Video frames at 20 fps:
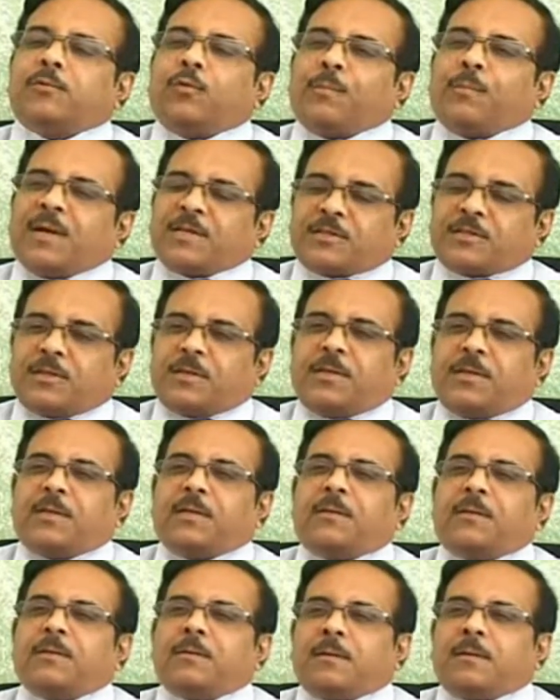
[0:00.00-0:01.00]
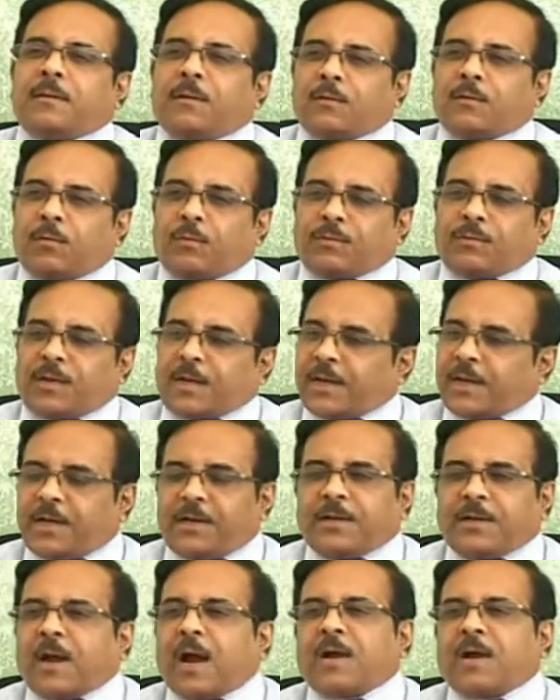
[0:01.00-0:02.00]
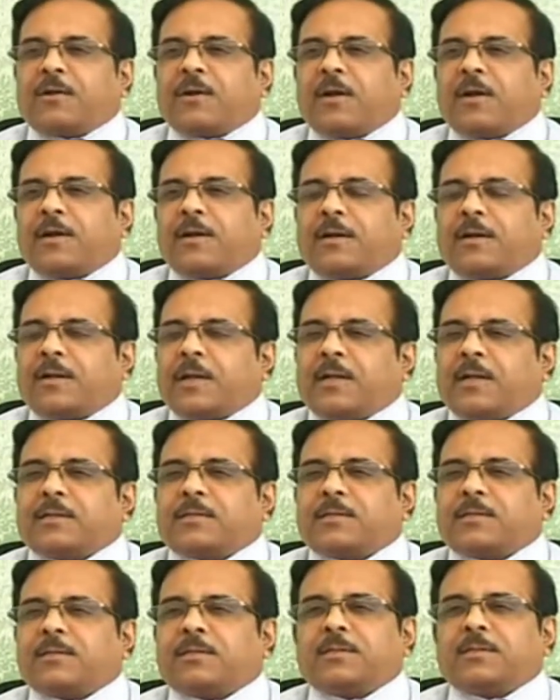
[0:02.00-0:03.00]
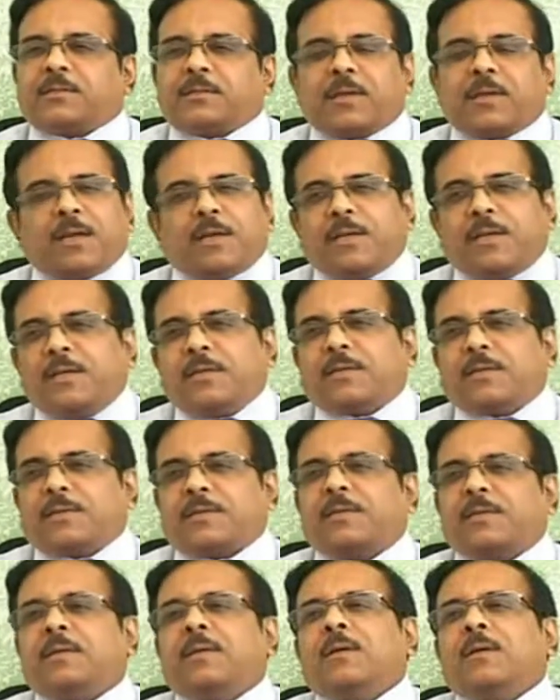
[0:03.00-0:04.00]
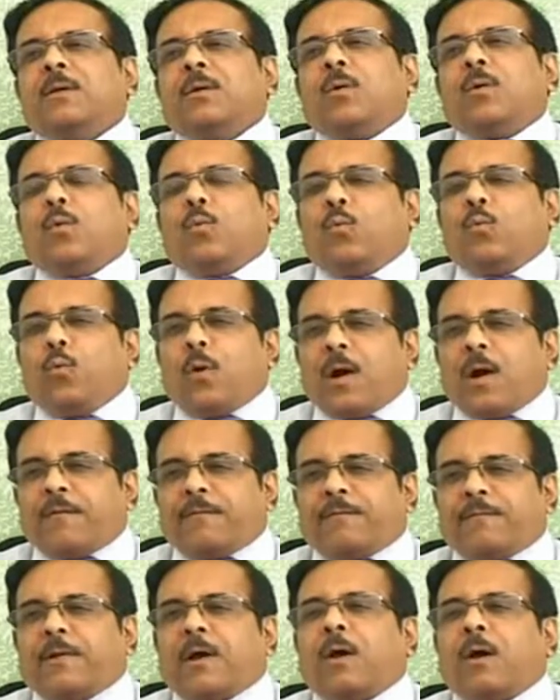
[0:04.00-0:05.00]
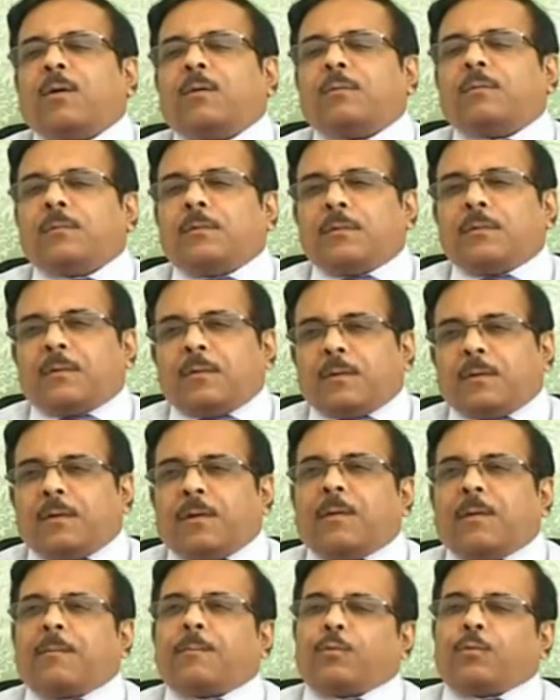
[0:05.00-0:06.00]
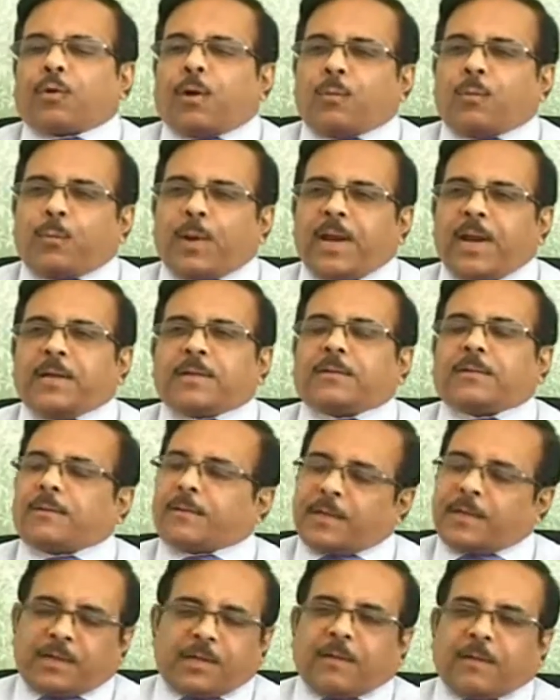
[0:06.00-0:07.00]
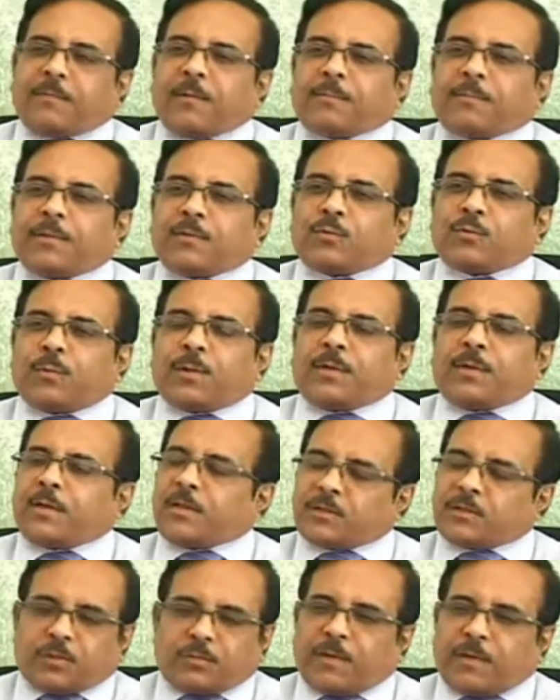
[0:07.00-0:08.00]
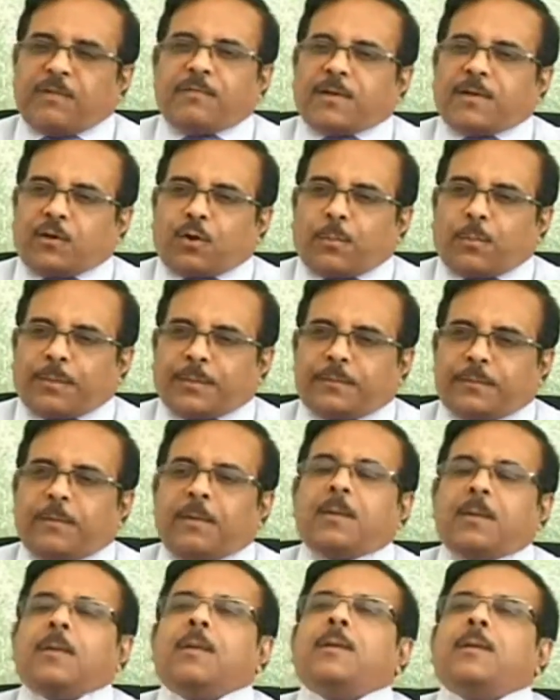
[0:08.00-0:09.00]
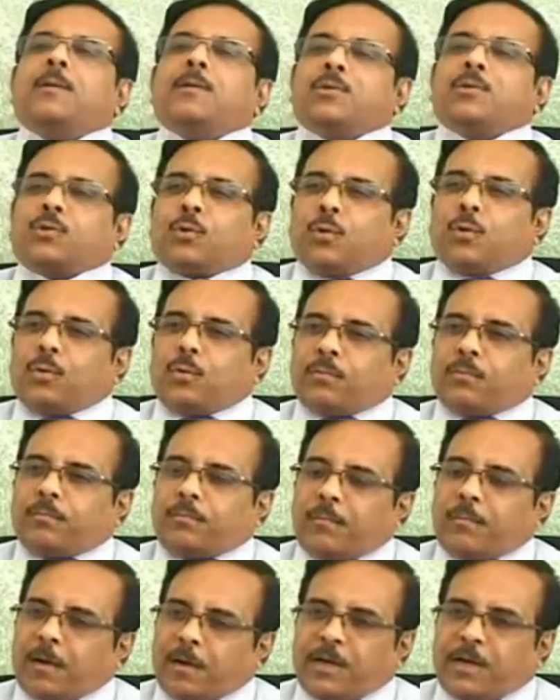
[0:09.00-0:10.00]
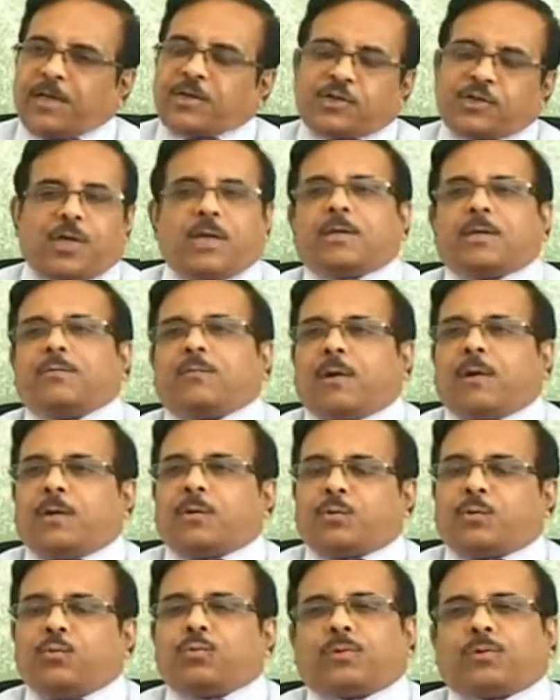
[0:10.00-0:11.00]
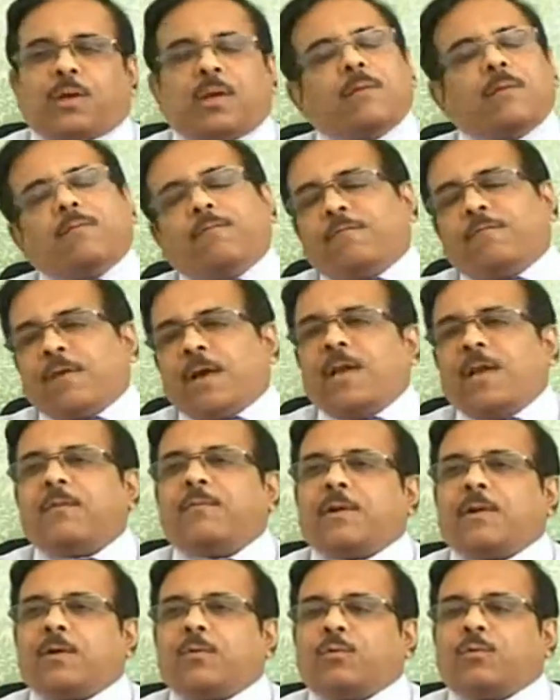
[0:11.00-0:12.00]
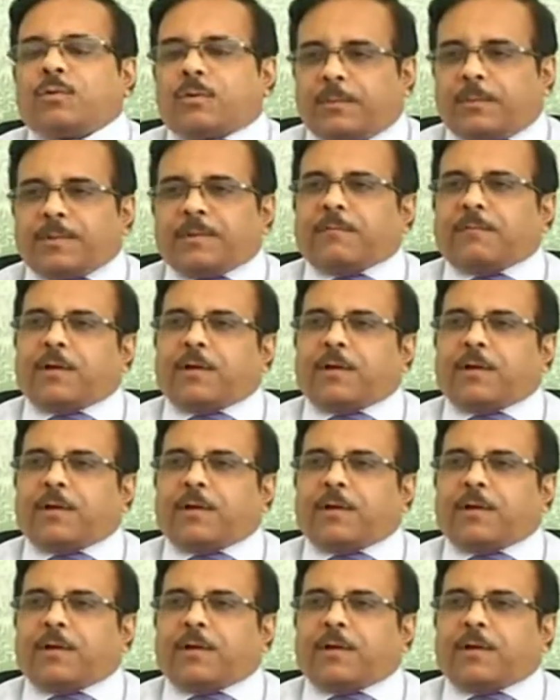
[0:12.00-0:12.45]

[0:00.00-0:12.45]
obesity, again, diet-related cancers. Ladies who have now put on weight, they develop this ovarian cancer. It's very, very common. So early stage 1, 2, 3, very, very good.